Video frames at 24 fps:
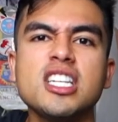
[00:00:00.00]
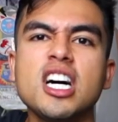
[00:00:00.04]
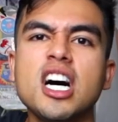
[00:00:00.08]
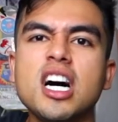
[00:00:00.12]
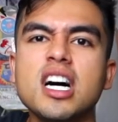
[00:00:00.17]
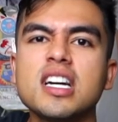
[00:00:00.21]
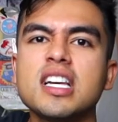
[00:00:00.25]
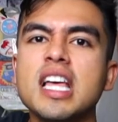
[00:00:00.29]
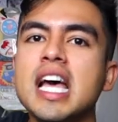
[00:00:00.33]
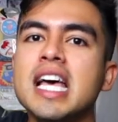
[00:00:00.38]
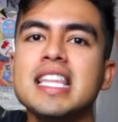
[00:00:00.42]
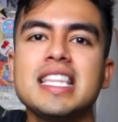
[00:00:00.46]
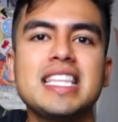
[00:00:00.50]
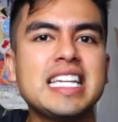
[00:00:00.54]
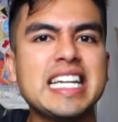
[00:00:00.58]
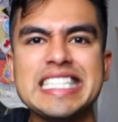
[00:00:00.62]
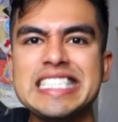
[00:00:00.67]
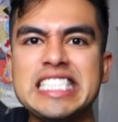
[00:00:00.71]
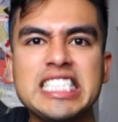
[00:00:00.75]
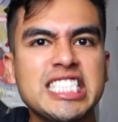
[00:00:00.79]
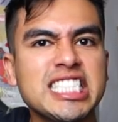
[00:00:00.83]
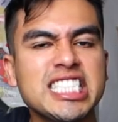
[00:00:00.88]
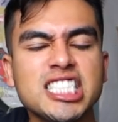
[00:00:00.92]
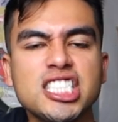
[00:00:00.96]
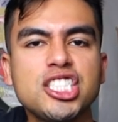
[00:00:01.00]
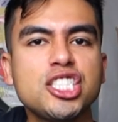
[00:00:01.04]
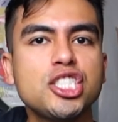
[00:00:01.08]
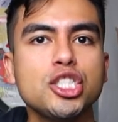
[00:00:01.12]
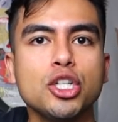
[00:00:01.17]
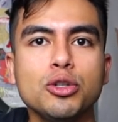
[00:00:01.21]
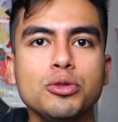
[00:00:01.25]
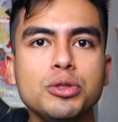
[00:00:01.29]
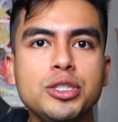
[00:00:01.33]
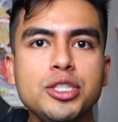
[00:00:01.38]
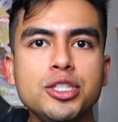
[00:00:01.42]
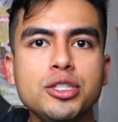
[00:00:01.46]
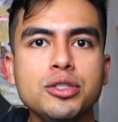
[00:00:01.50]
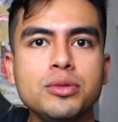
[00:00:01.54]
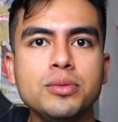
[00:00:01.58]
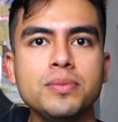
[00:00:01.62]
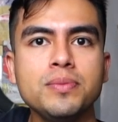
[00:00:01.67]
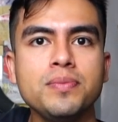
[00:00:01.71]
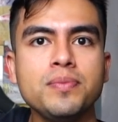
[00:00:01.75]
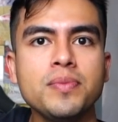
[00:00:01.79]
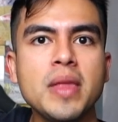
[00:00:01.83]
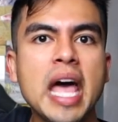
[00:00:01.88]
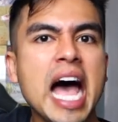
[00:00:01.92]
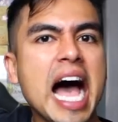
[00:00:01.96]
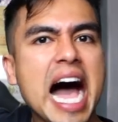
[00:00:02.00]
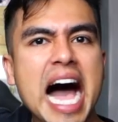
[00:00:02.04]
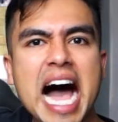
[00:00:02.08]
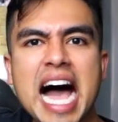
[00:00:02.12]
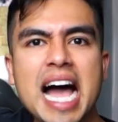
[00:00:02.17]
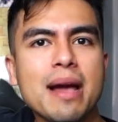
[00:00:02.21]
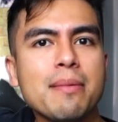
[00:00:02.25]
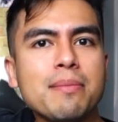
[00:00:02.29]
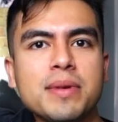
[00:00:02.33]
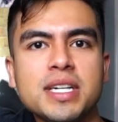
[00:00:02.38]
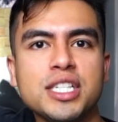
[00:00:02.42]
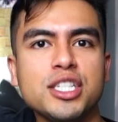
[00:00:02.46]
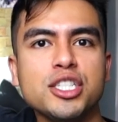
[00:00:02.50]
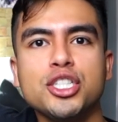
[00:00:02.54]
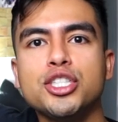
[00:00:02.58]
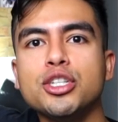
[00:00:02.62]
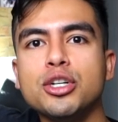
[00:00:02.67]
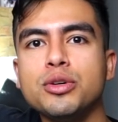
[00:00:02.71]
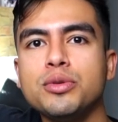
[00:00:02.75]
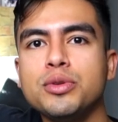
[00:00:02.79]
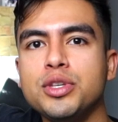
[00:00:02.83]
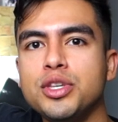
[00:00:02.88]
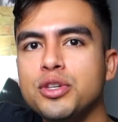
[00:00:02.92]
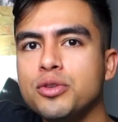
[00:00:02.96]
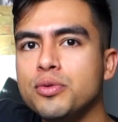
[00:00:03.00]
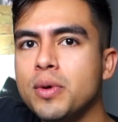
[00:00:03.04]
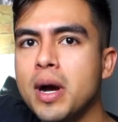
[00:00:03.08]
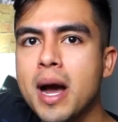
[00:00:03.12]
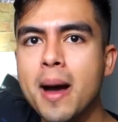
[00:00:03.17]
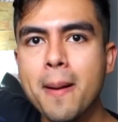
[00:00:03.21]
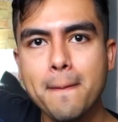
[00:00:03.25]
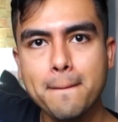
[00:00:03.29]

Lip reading: dog that I just showed you, I'm gonna show you